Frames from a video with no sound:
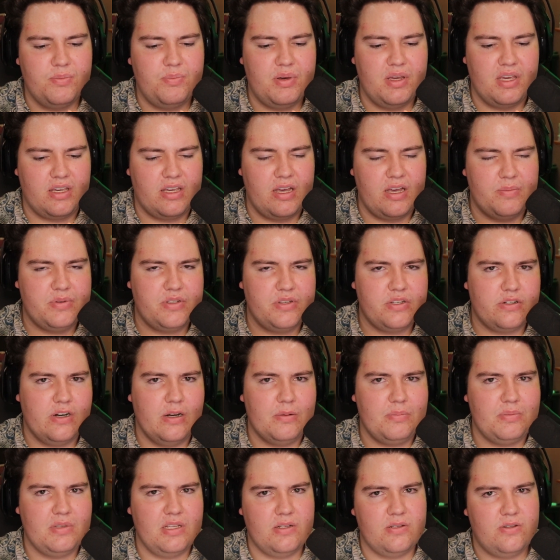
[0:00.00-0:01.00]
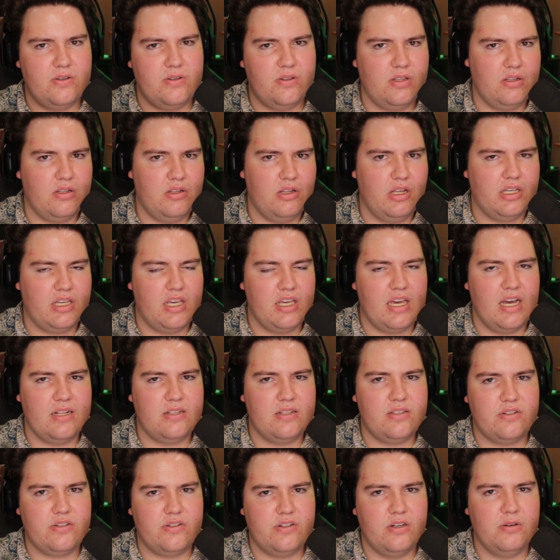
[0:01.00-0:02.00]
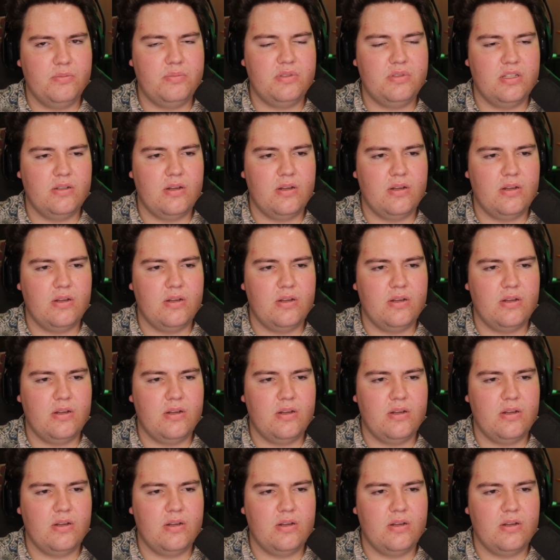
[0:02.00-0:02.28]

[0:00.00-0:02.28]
pickup script into the looking at script,